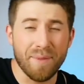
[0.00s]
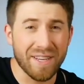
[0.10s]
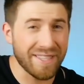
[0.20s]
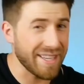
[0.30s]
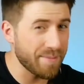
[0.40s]

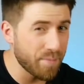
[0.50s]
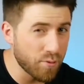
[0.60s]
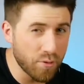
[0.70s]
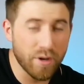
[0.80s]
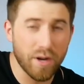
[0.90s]
because that's
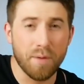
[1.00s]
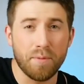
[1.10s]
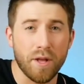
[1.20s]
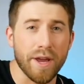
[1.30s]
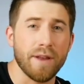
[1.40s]
pretty
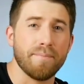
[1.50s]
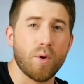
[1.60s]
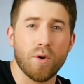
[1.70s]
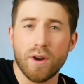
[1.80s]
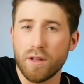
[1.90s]
plain and
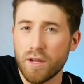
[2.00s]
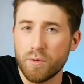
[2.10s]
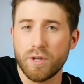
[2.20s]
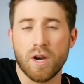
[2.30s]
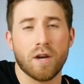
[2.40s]
boring like
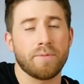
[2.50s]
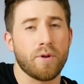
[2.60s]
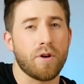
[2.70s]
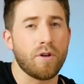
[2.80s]
we talked about